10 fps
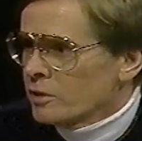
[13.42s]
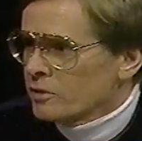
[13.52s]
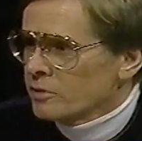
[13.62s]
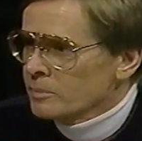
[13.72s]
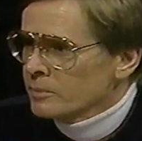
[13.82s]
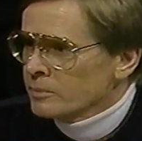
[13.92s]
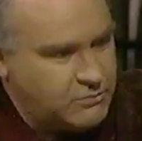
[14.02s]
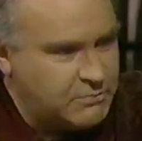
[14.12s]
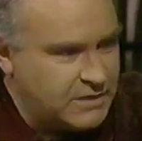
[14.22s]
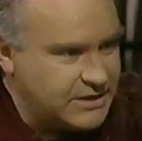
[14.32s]
Well, many people will
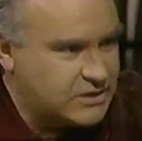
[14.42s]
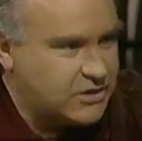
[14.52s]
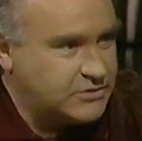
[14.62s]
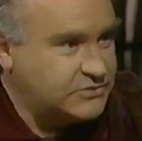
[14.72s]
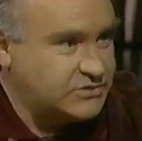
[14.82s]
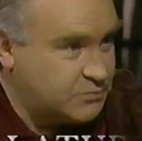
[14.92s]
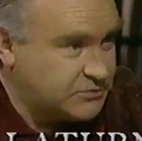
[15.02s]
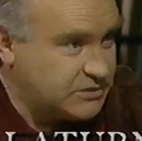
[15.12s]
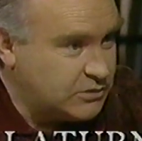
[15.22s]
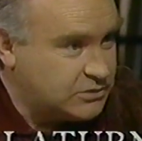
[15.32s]
buy a car to support
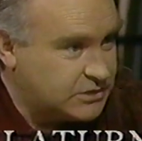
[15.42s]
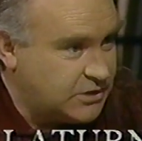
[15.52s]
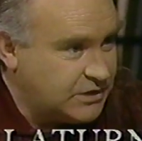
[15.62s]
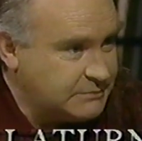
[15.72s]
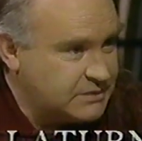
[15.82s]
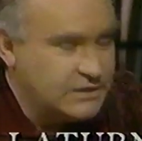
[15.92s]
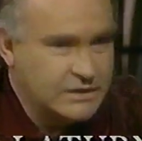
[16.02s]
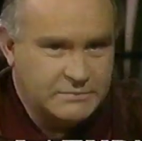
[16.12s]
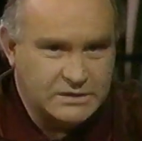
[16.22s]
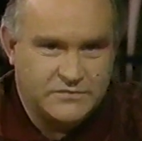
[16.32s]
the local economy,
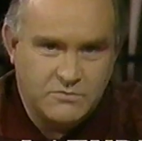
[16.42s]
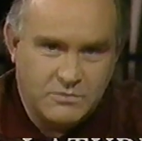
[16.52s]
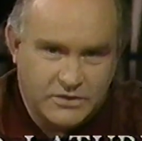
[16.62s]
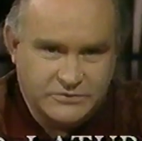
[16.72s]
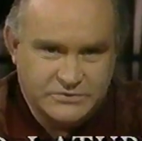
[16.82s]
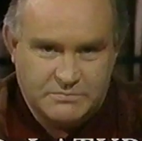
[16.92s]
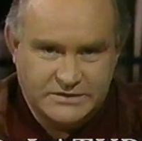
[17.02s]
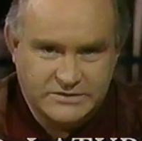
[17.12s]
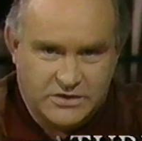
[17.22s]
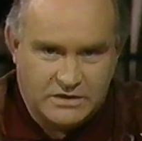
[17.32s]
but if you're one of those that
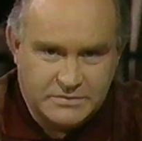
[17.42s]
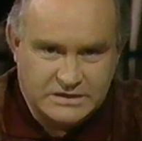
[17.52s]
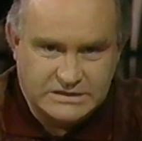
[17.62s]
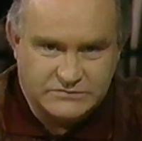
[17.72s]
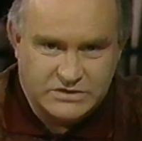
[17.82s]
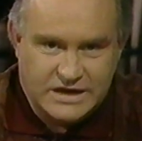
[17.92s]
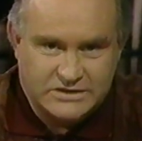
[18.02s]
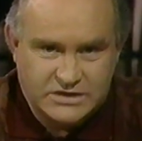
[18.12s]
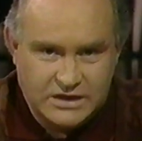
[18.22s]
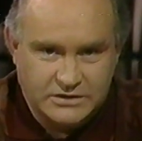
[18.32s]
buys a car because of its
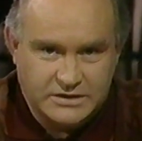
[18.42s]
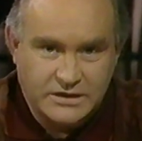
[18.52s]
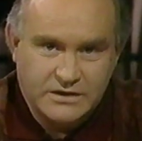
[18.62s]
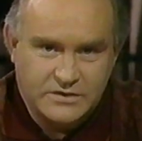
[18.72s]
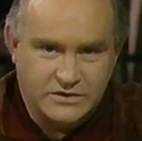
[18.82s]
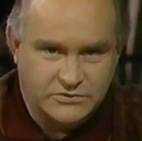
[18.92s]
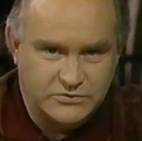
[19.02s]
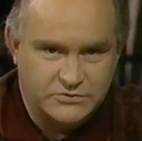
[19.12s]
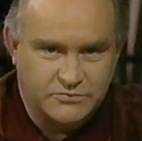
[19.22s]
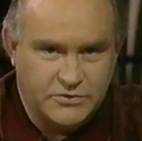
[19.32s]
nationality, the
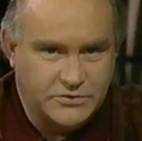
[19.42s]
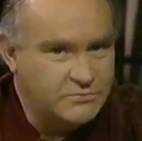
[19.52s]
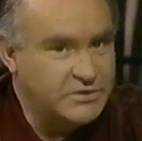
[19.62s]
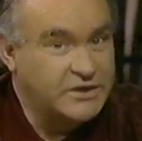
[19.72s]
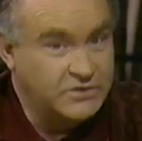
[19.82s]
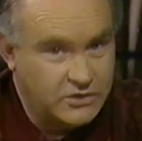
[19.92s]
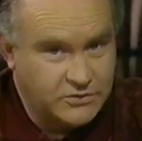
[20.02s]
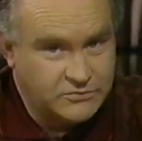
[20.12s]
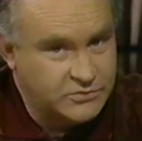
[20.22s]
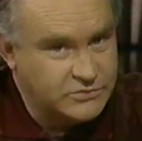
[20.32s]
Isuzu Rodeo breaks all
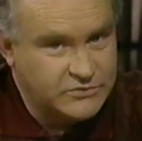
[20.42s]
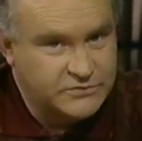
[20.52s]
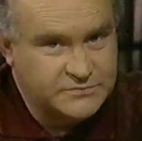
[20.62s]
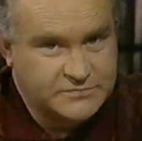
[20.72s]
the rules.